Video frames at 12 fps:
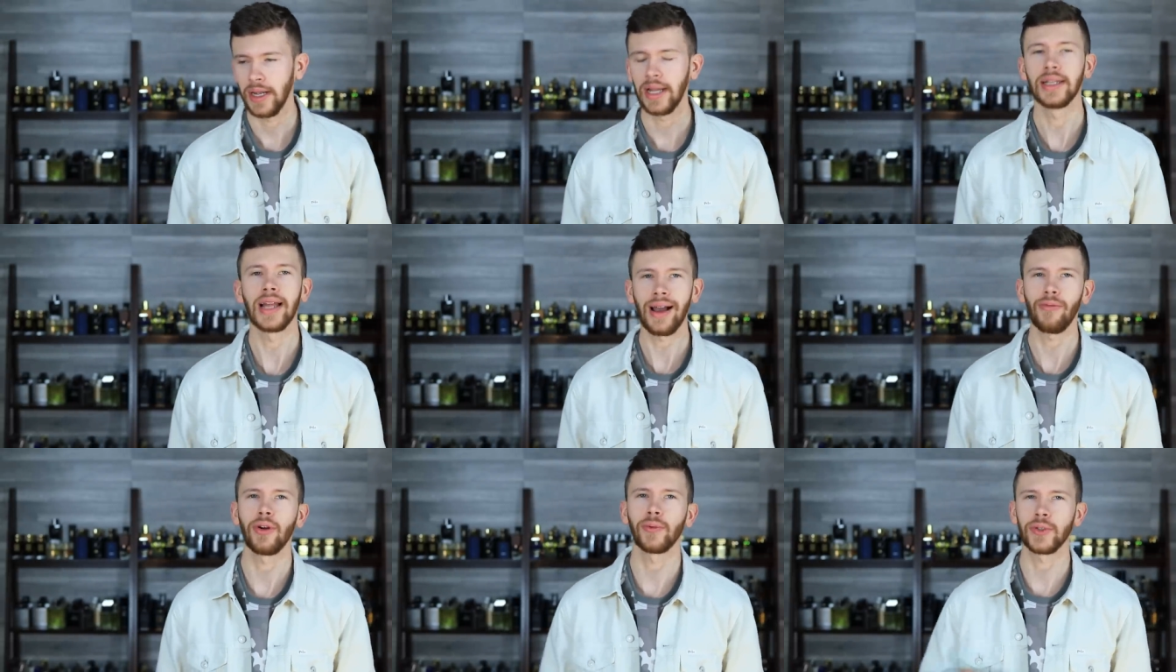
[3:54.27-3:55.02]
And
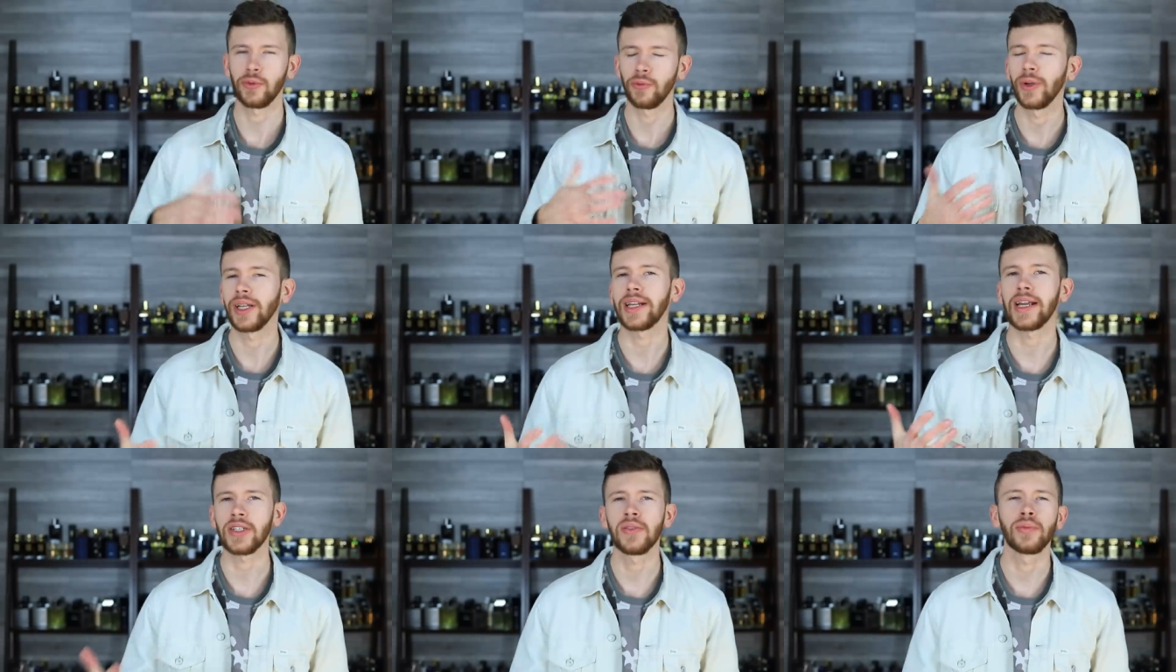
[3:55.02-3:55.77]
that one was a really
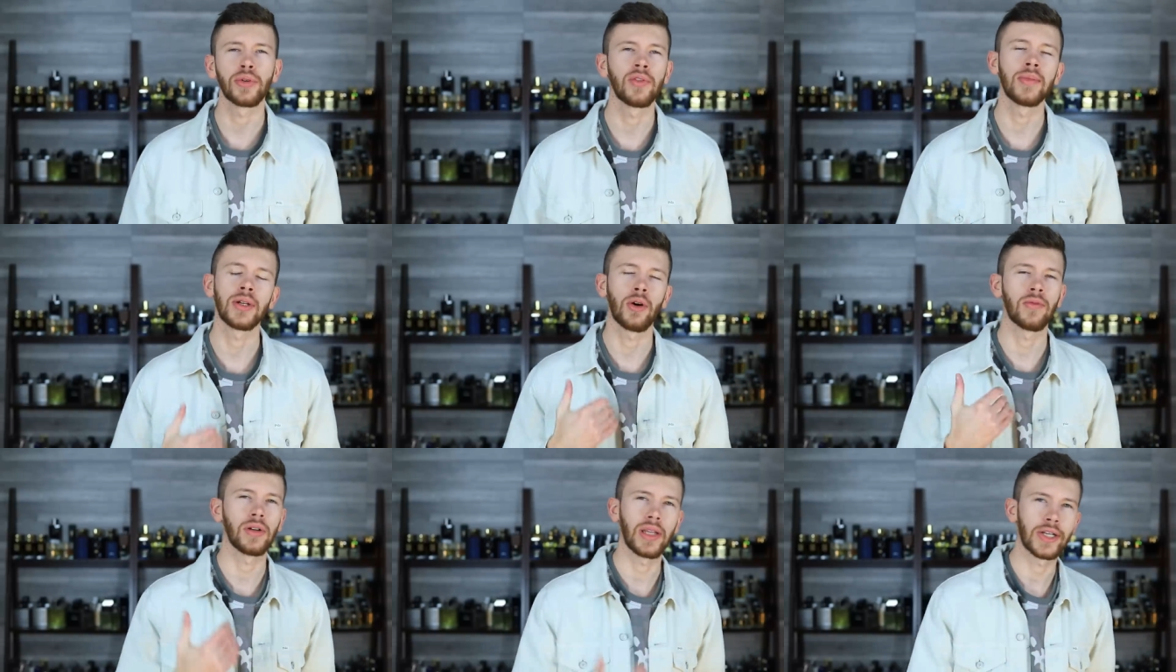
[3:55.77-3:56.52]
nice improvement
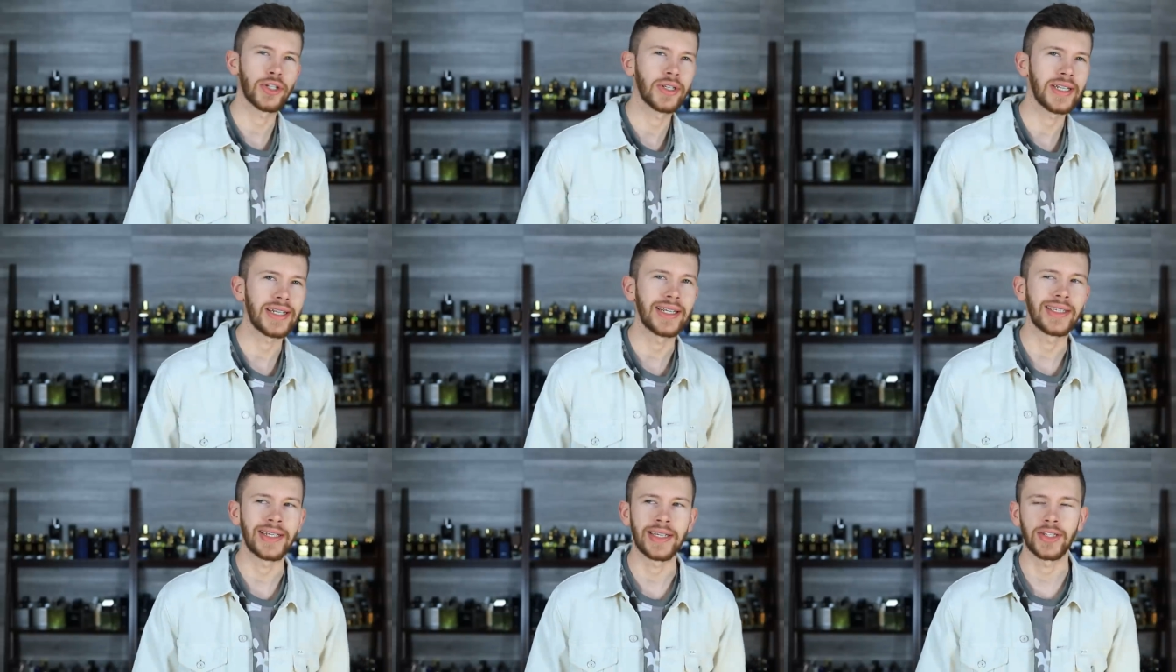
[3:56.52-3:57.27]
over Legend E D
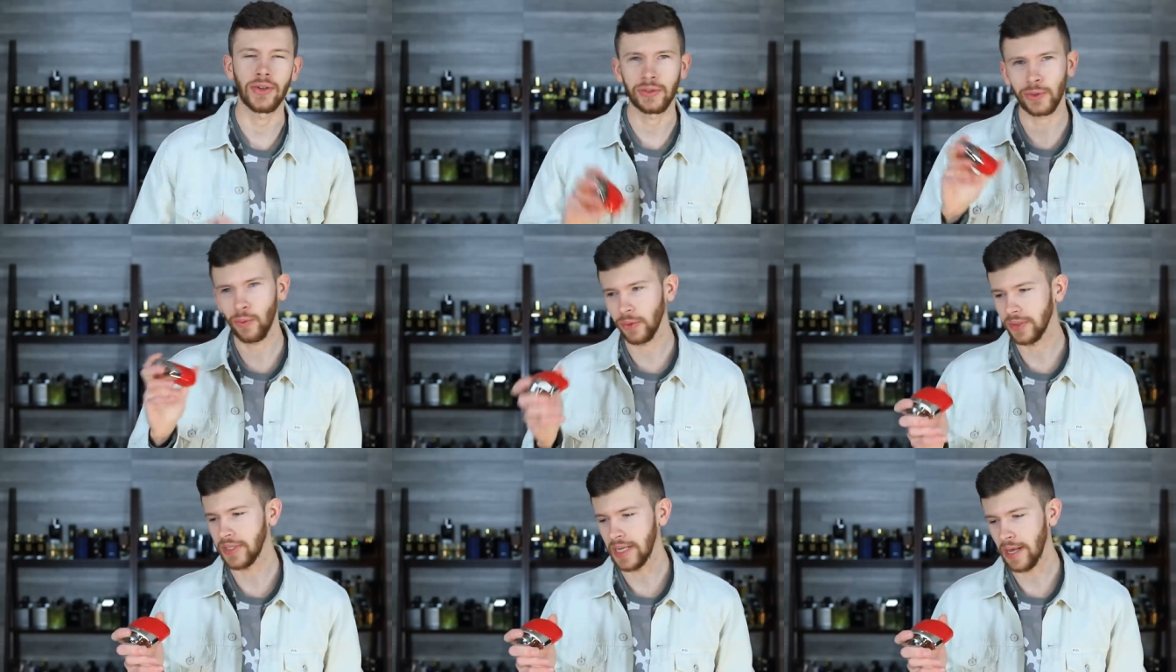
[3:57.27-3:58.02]
T. So it's cool
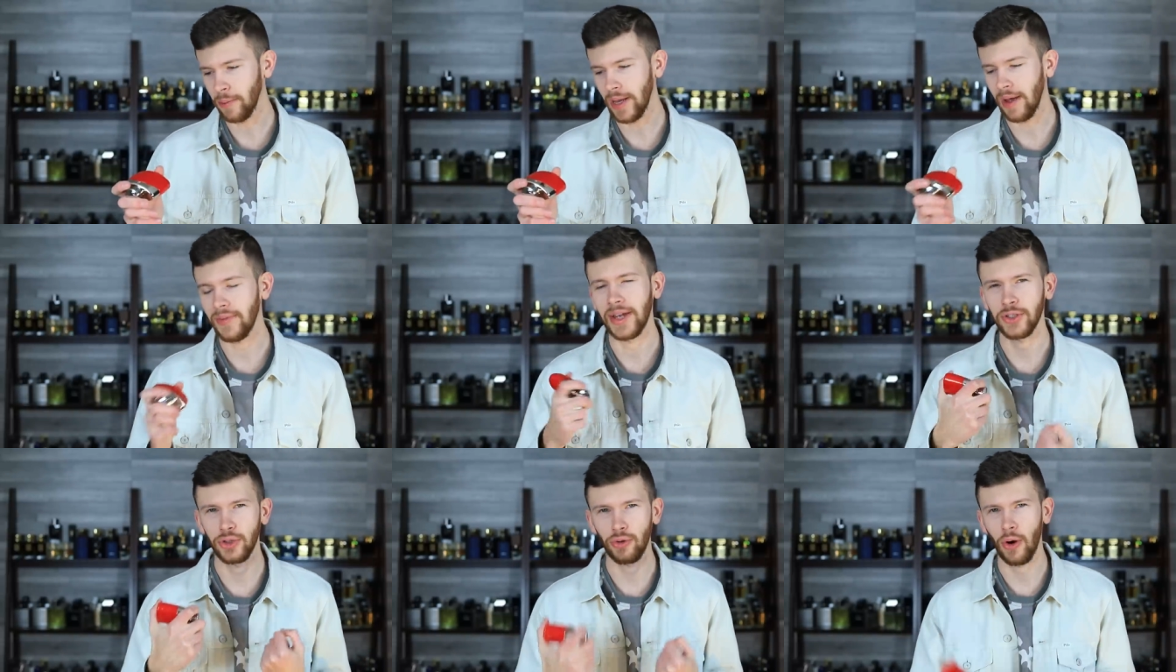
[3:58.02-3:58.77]
to see that we have
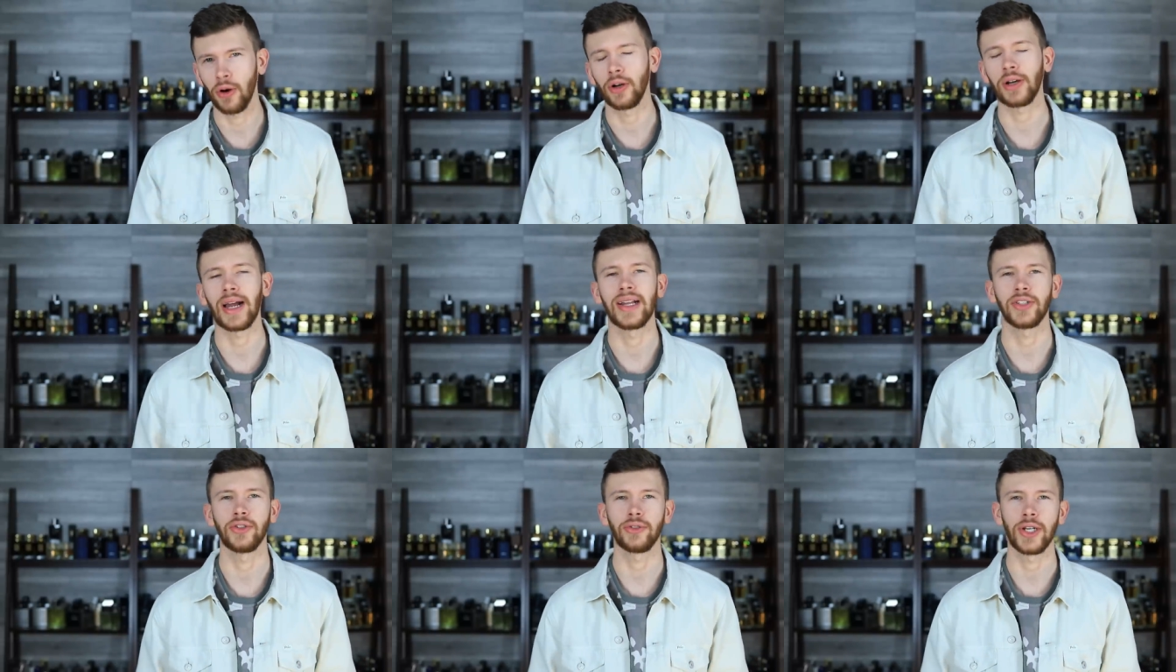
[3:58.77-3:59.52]
that stronger
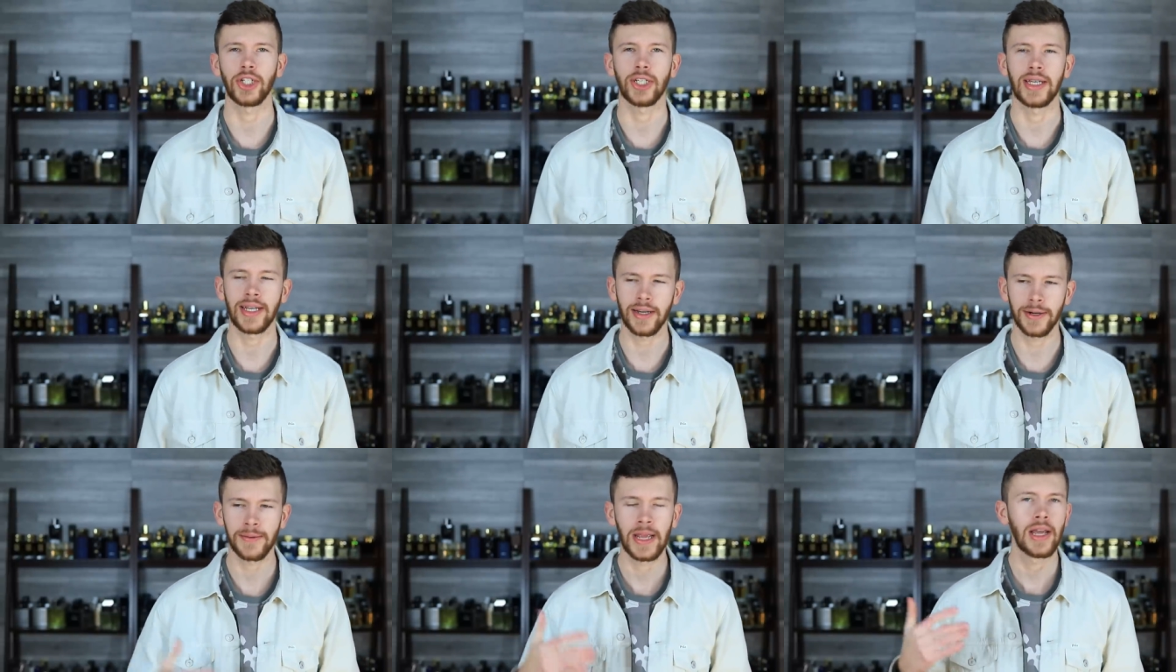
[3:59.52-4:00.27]
concentration
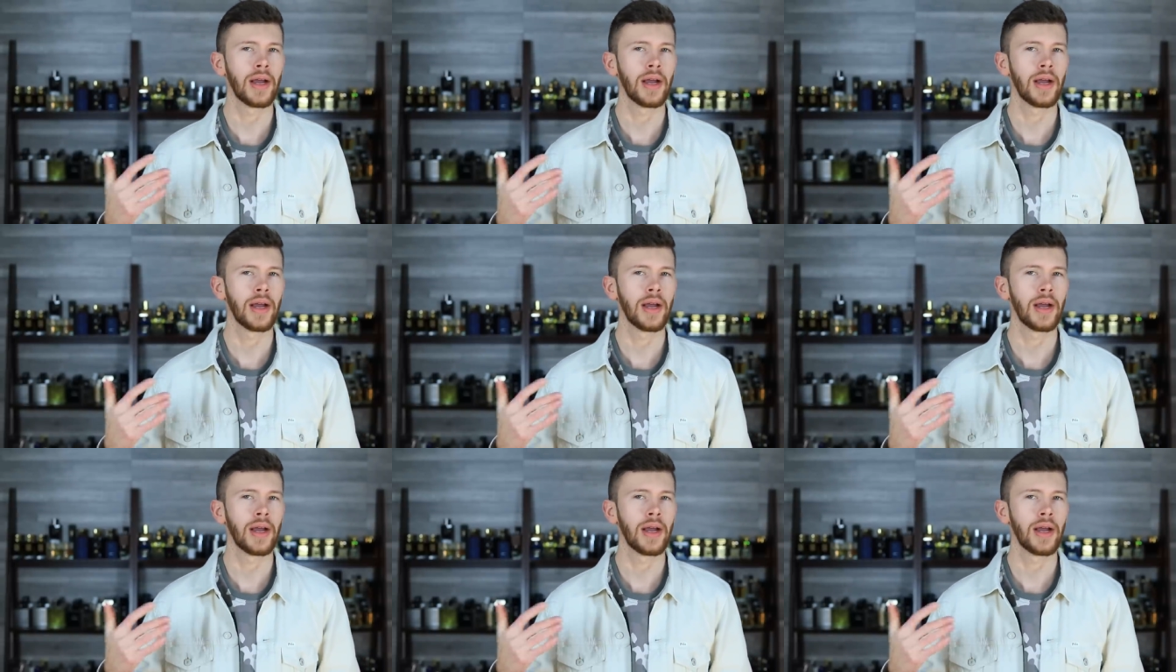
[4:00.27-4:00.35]
here.